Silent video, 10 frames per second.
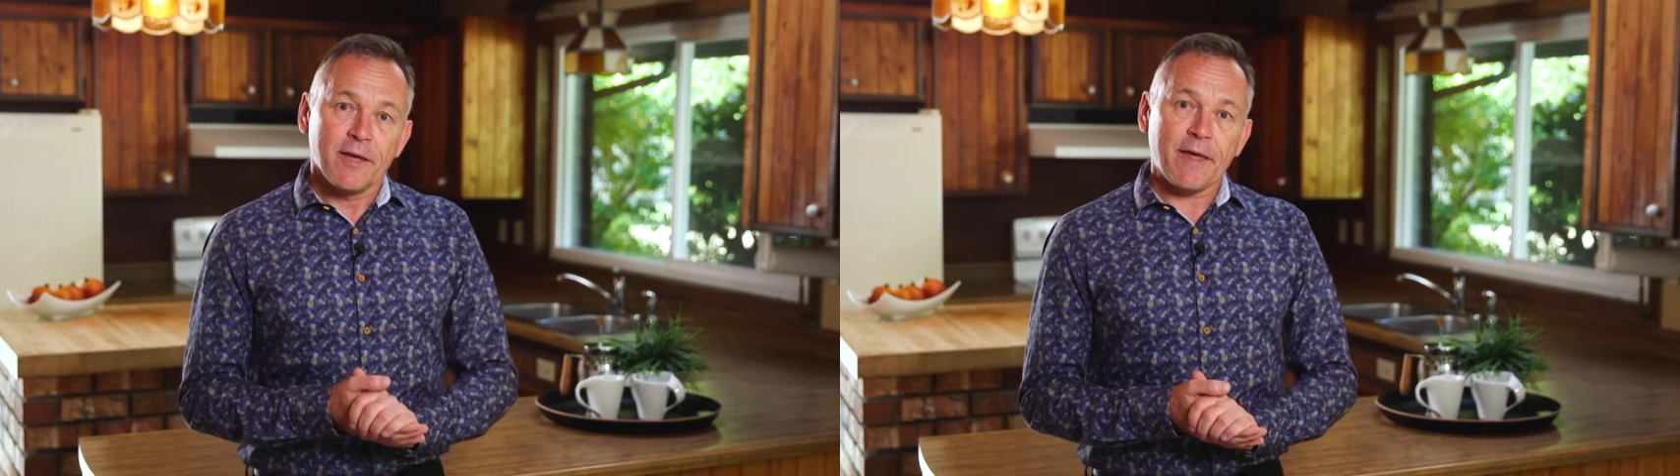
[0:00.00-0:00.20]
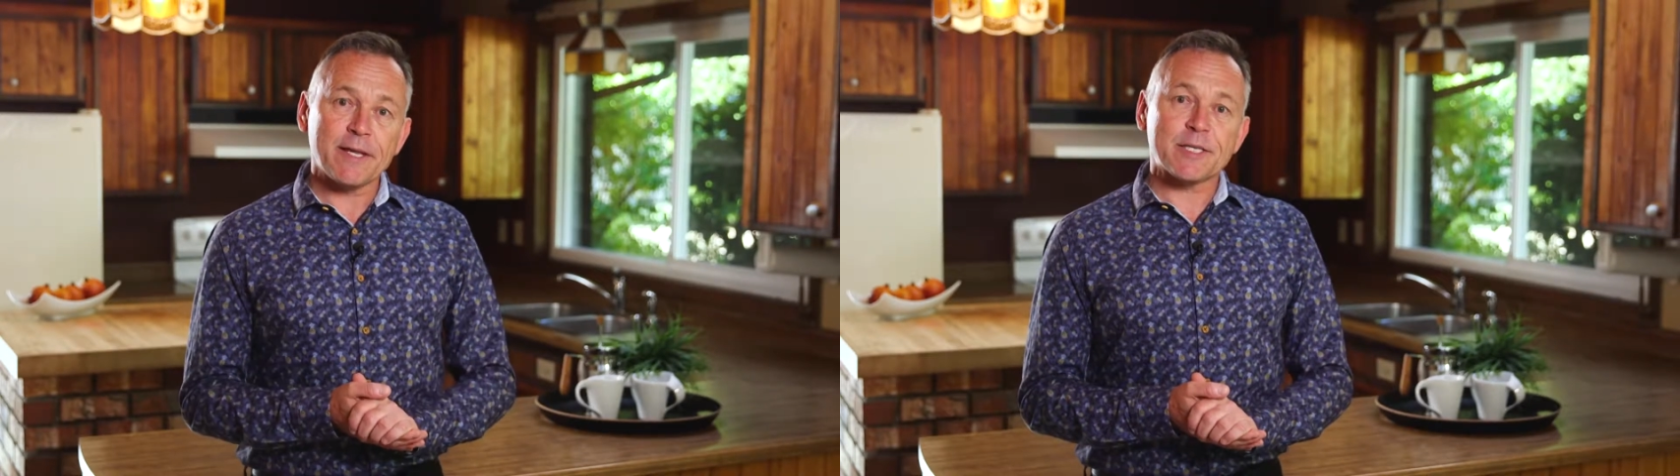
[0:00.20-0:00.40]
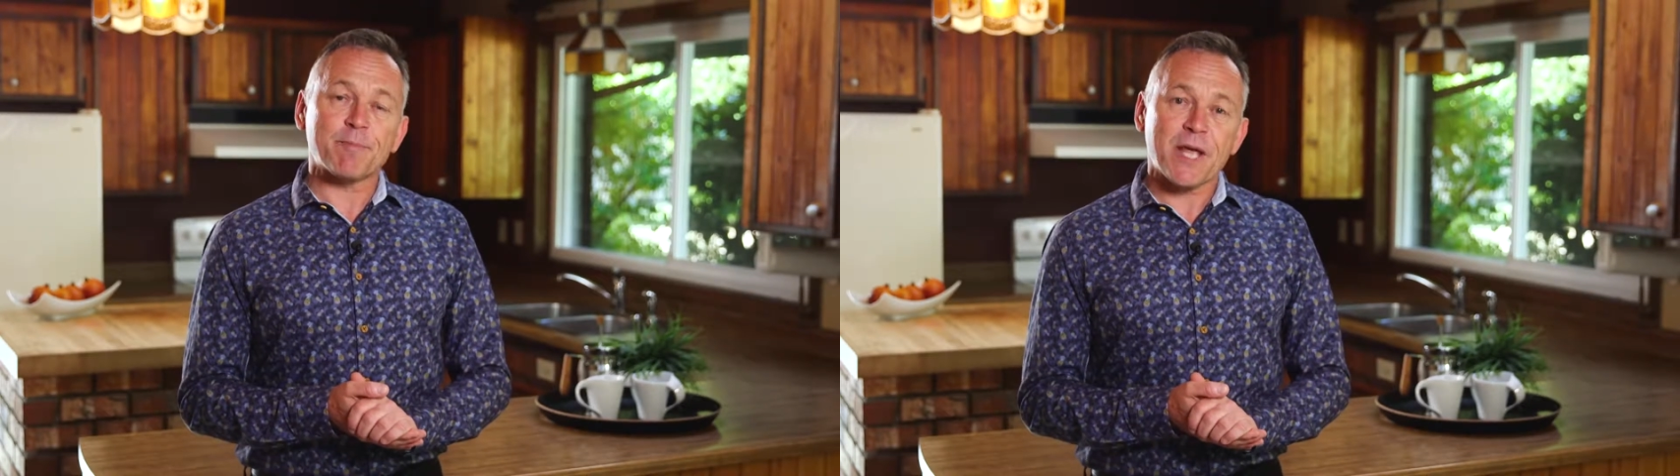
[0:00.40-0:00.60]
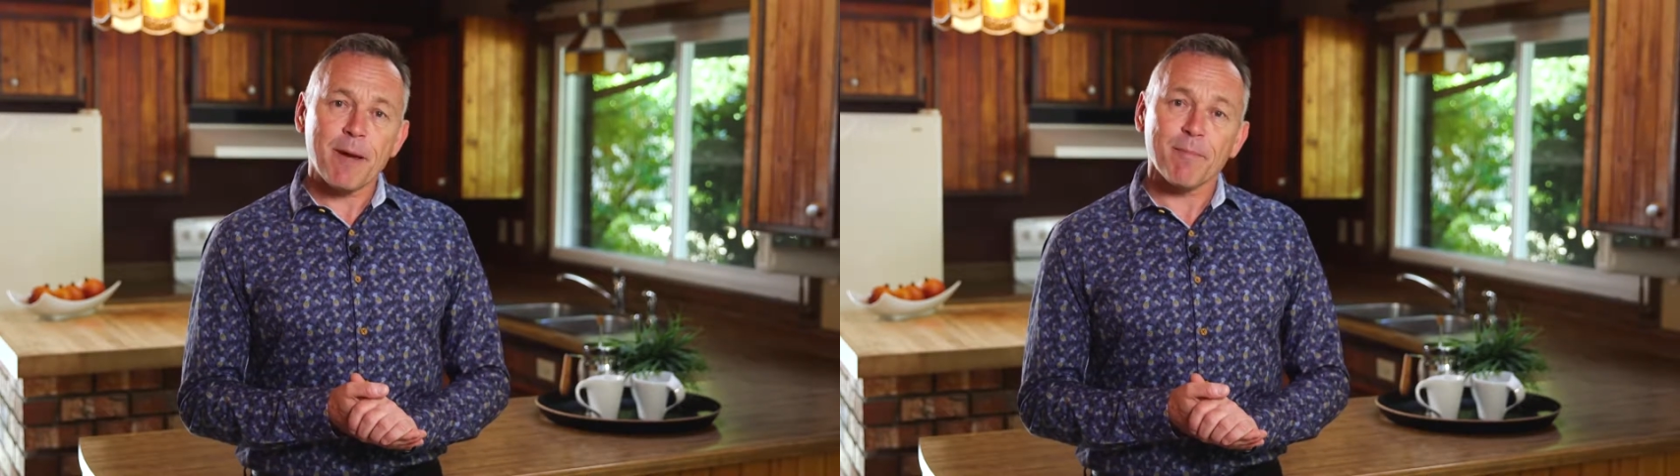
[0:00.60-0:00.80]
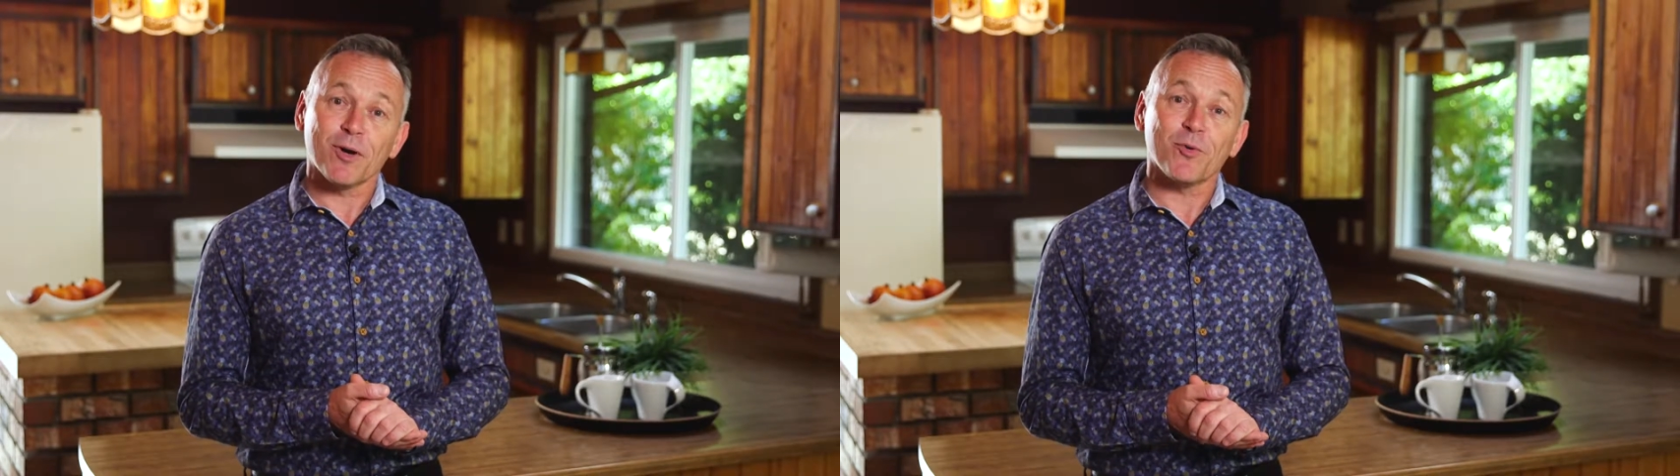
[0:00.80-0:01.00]
Then in
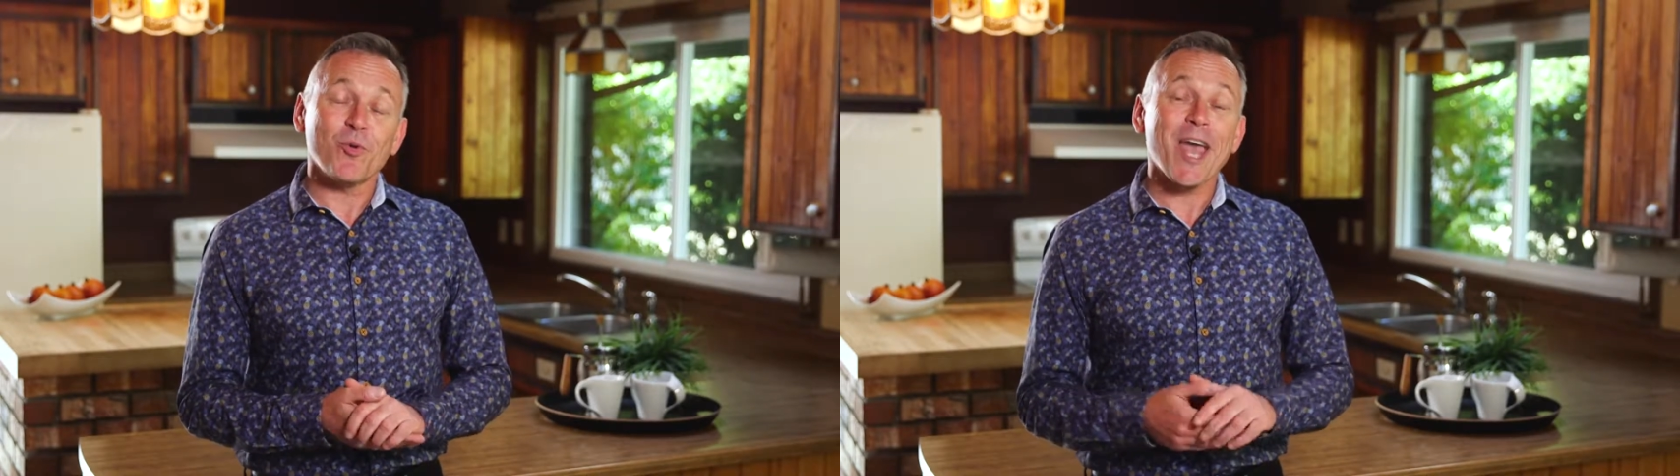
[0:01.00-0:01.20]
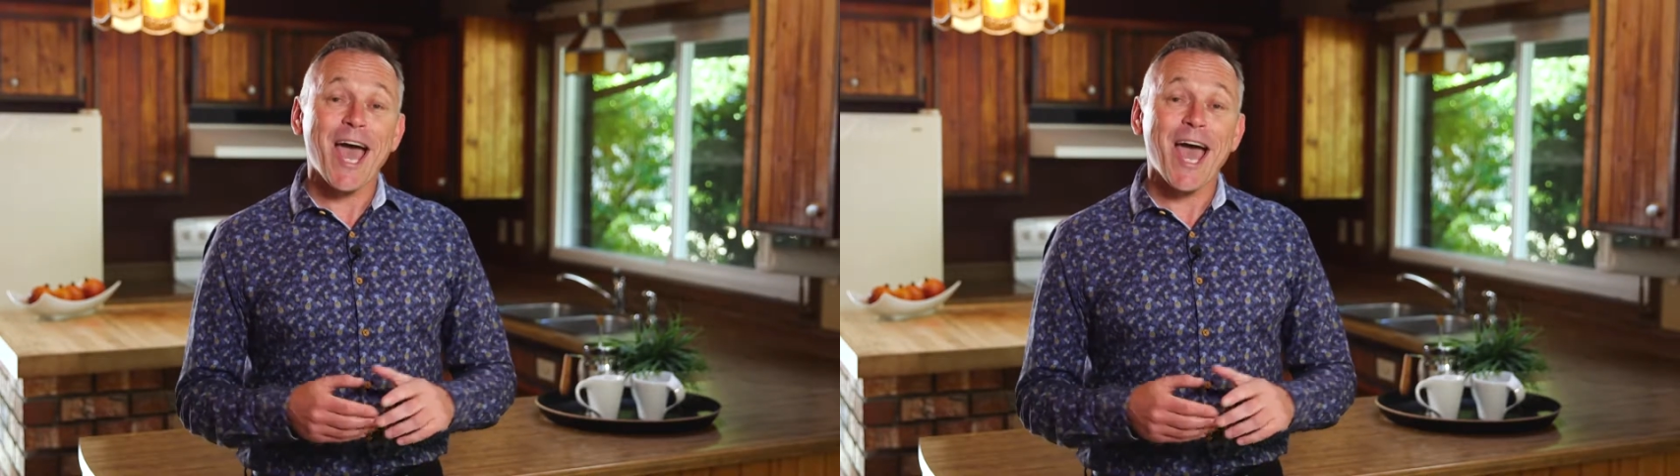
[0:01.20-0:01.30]
September, we